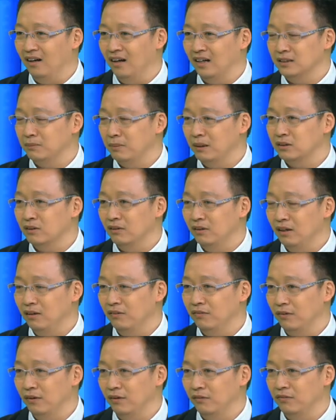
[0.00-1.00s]

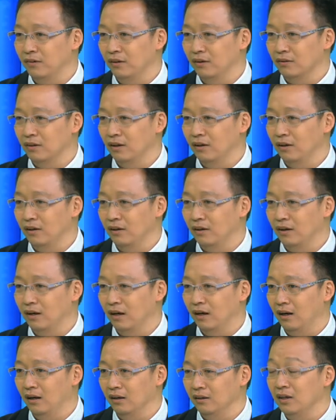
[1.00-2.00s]
especially for
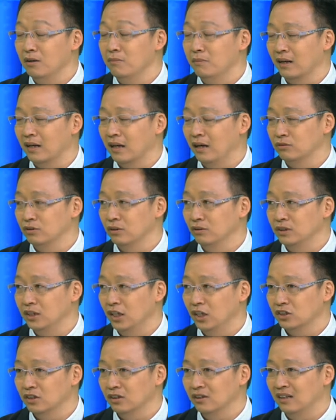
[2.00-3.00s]
the new Macau
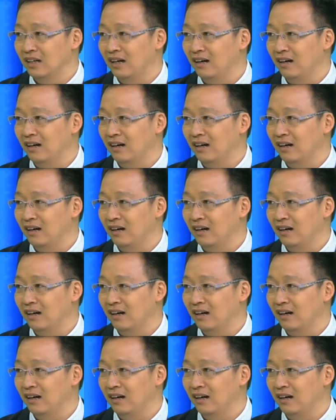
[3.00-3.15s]
Association.